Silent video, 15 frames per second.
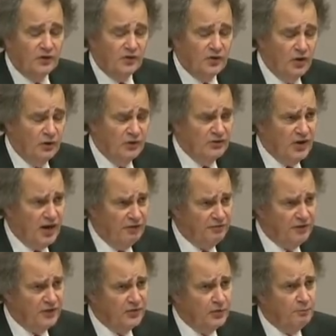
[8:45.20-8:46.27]
so as
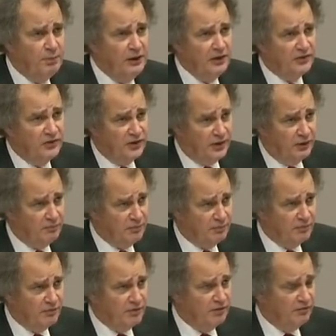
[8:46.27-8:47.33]
HEFCE's ability
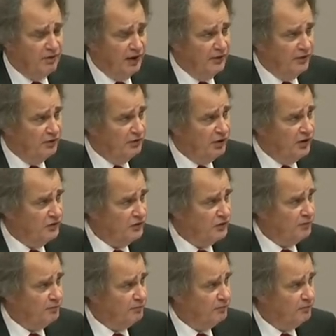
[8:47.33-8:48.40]
to fund the J I S C,
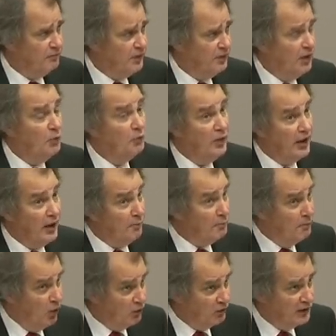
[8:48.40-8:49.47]
uh, and we are
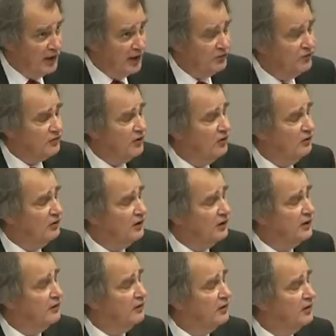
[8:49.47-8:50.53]
more or less
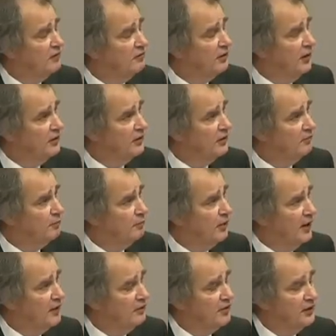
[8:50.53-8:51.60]
totally uh, funded
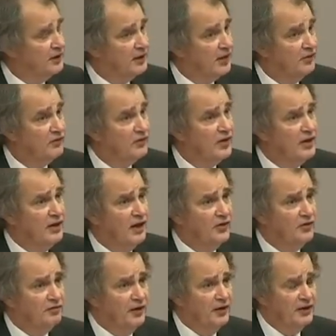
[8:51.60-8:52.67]
by the funding council,
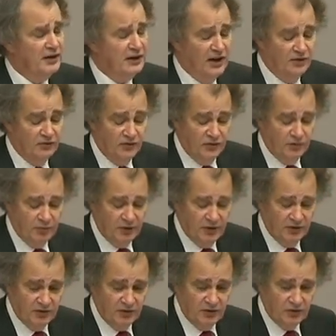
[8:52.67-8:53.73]
as the funding council's
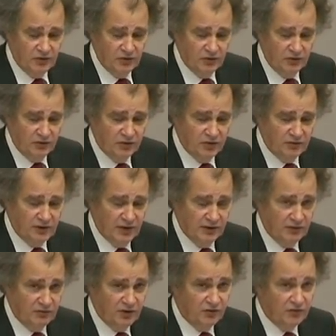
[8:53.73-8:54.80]
ability to, to
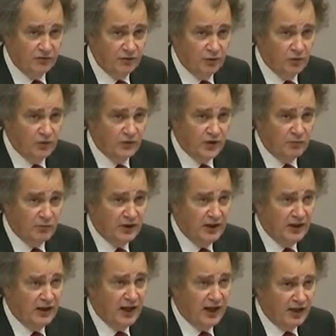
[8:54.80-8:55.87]
fund the J I S C falls, then
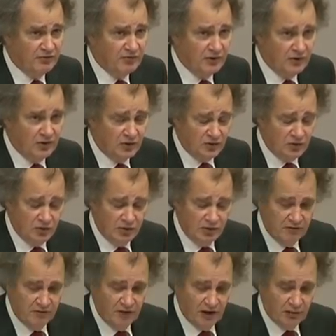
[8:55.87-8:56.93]
we have to look to an
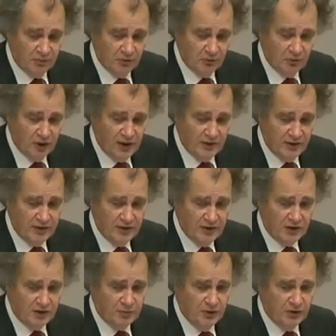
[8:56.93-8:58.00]
environment where the
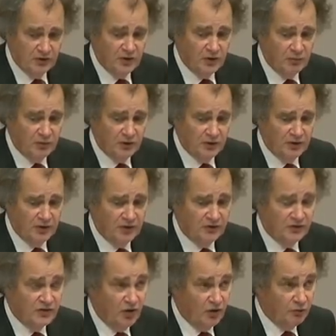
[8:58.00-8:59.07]
community will,
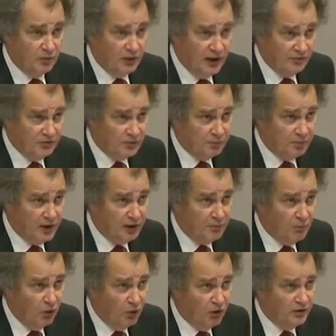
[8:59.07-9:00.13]
itself will have to pay
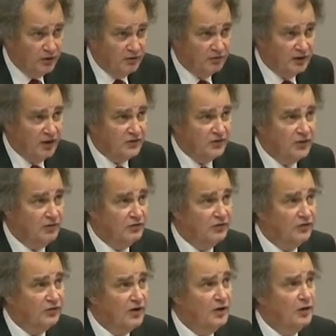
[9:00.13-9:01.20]
more for our
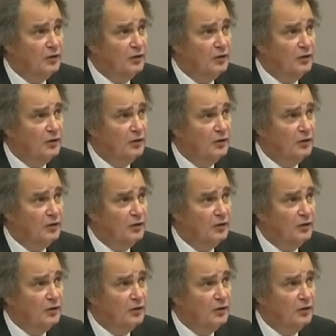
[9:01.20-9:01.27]
services.